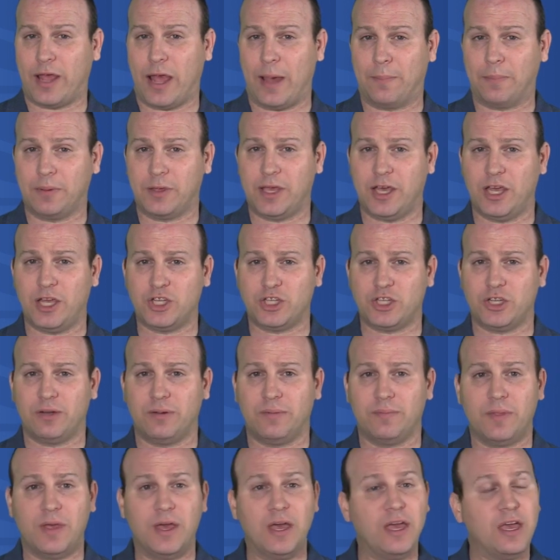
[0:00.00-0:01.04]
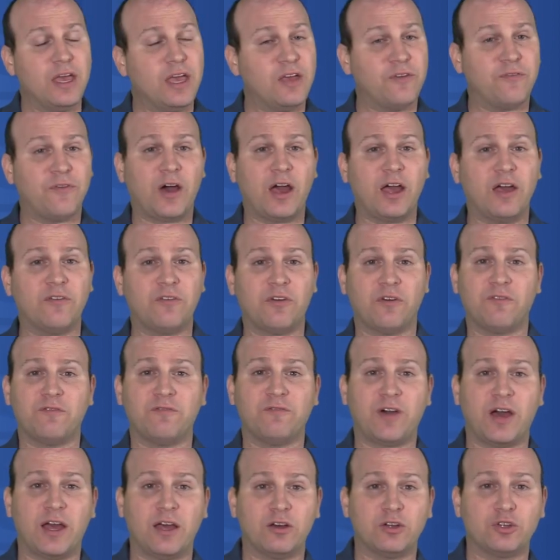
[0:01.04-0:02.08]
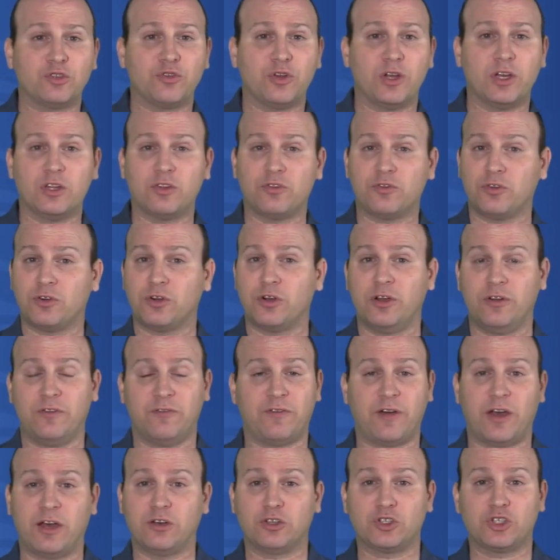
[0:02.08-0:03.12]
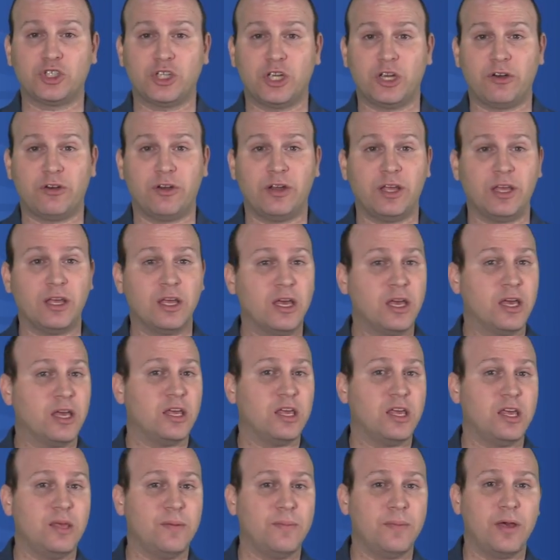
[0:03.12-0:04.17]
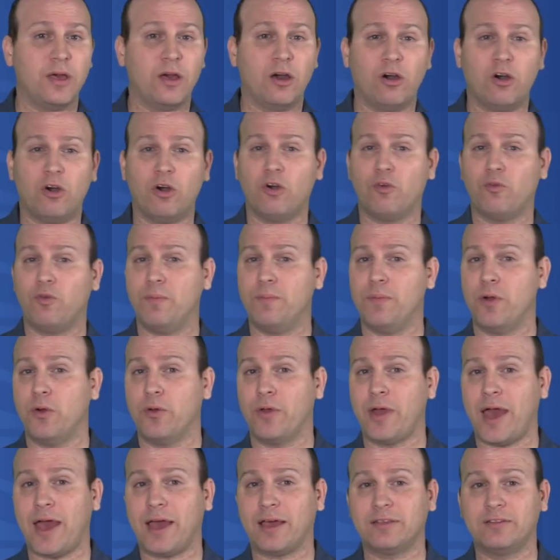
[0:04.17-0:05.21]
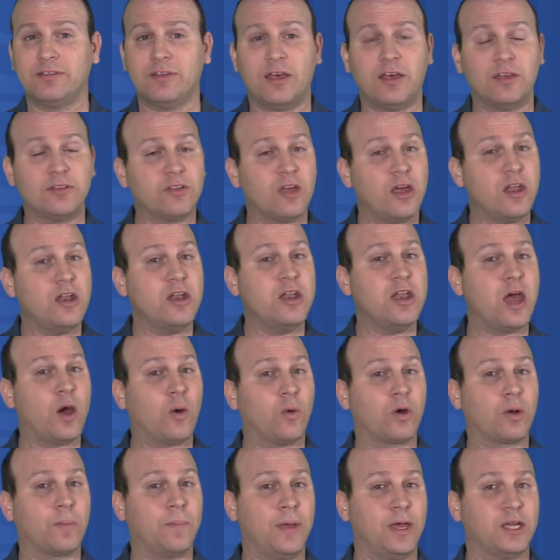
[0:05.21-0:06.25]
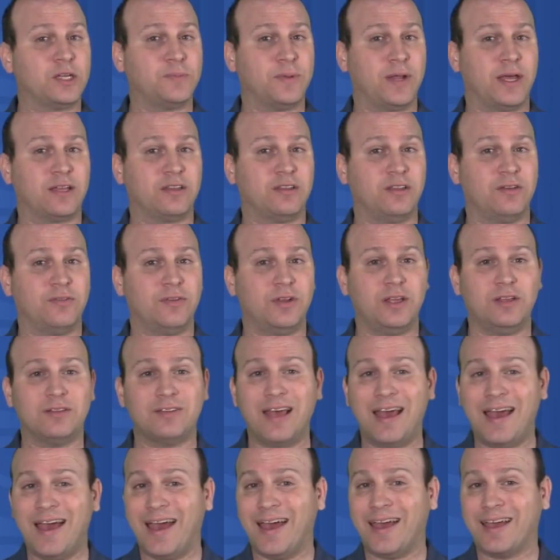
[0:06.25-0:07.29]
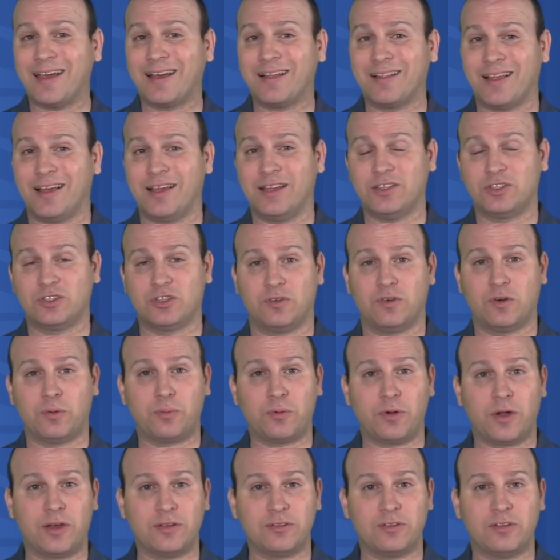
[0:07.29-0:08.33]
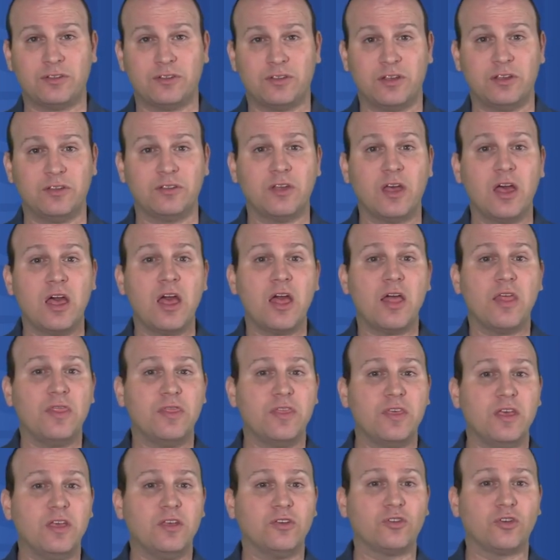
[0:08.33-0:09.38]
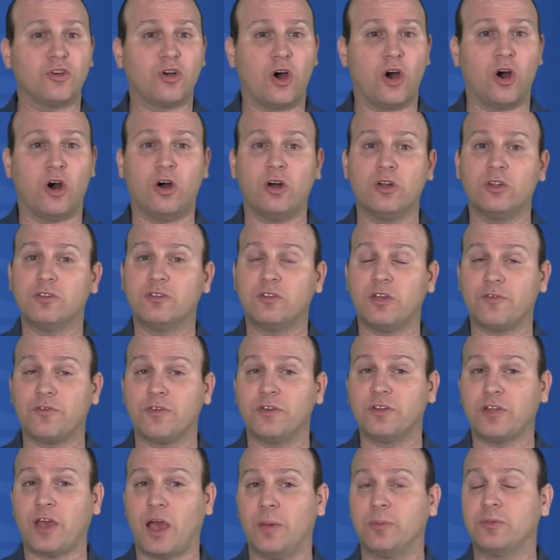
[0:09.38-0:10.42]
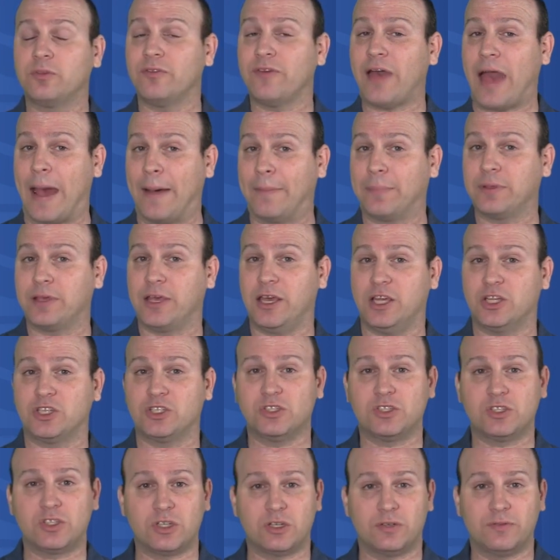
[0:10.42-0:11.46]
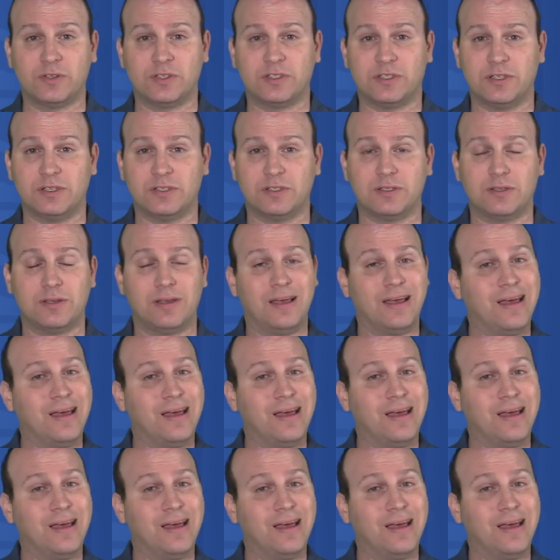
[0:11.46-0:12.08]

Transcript: application. If I have a file transfer and file sharing, email, remote access, network management activities, and client-server processes, these are all different types of application services.